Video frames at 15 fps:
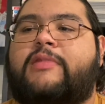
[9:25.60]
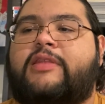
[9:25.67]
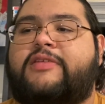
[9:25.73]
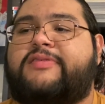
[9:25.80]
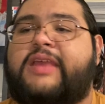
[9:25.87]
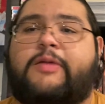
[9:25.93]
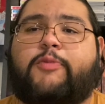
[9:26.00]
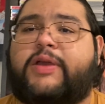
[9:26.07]

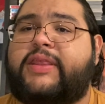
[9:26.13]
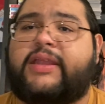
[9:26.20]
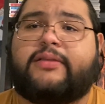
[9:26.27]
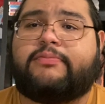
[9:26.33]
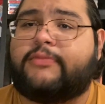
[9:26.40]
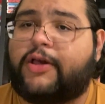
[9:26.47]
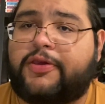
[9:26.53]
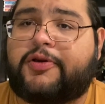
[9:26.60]
same way
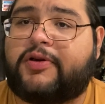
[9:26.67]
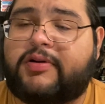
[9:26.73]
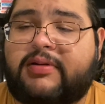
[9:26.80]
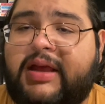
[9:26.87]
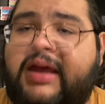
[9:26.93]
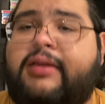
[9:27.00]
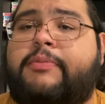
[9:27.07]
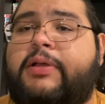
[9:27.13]
that other
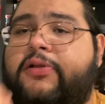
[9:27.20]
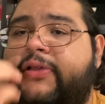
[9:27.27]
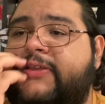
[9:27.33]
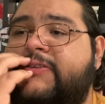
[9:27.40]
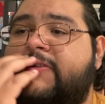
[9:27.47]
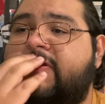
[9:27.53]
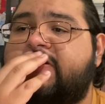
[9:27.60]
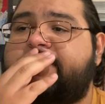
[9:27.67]
Latin
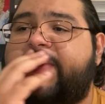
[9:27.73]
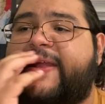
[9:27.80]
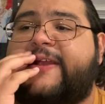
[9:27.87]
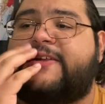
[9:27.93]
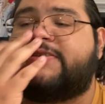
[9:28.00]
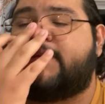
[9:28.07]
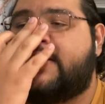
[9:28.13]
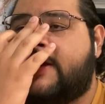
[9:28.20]
Americans learn
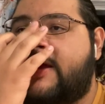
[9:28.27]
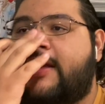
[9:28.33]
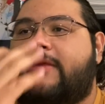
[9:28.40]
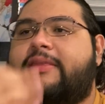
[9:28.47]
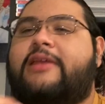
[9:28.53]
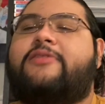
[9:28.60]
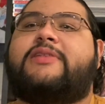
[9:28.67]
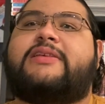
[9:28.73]
Spanish.
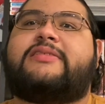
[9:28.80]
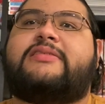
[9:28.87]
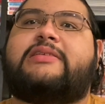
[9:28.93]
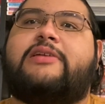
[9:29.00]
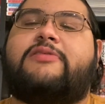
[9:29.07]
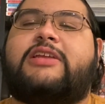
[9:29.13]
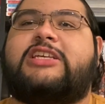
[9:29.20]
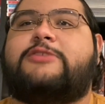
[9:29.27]
They don't
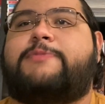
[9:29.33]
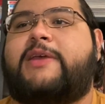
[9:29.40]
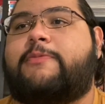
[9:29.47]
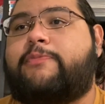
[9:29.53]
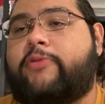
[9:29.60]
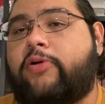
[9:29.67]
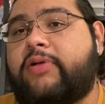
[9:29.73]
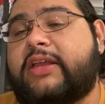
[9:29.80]
necessarily speak
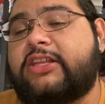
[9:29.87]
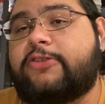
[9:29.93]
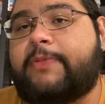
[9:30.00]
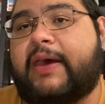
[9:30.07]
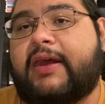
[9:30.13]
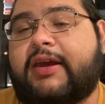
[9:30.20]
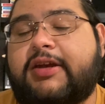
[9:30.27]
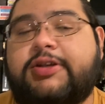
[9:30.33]
broken
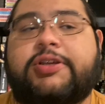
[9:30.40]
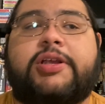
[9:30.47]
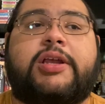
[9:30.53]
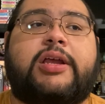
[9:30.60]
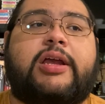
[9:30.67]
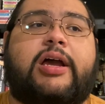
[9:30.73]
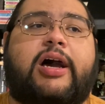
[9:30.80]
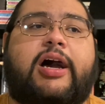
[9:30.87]
Spanish,
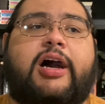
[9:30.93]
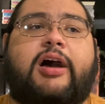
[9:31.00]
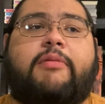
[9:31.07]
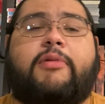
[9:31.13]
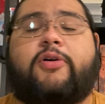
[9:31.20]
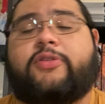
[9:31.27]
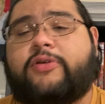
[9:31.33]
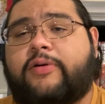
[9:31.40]

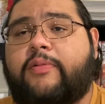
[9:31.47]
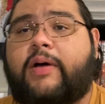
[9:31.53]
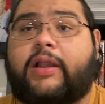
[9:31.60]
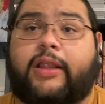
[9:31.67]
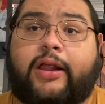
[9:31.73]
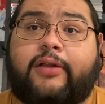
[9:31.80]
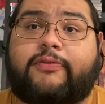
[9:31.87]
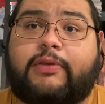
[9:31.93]
although a
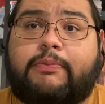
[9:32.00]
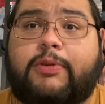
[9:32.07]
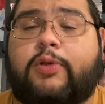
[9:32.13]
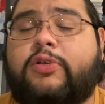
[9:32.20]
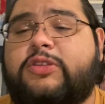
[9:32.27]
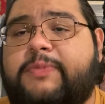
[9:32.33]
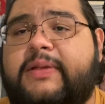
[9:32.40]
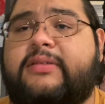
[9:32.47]
lot of them
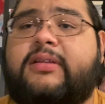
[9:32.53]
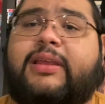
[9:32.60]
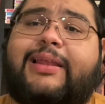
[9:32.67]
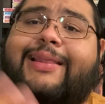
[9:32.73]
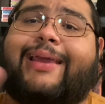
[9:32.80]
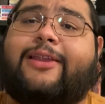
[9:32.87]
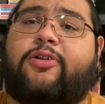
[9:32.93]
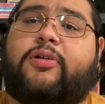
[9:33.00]
do, especially
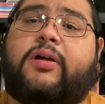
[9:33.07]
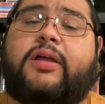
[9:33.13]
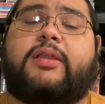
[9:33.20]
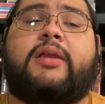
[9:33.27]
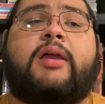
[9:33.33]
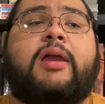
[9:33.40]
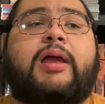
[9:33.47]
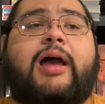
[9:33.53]
later on.